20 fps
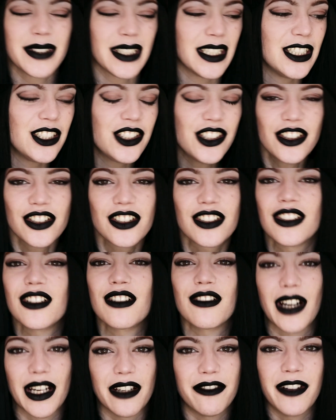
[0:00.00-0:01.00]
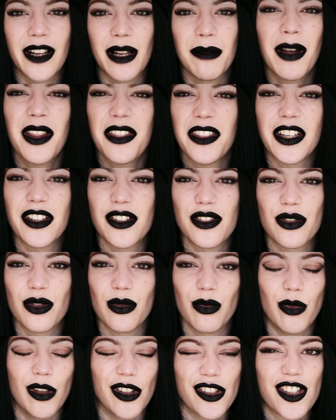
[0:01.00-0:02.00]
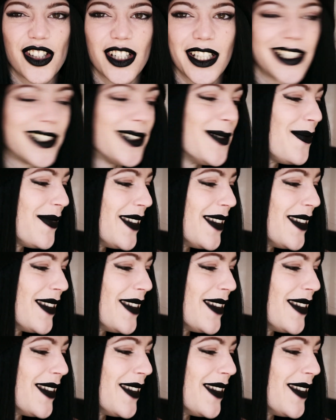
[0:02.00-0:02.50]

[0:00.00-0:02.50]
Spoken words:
It's just a great film, I think you should watch it.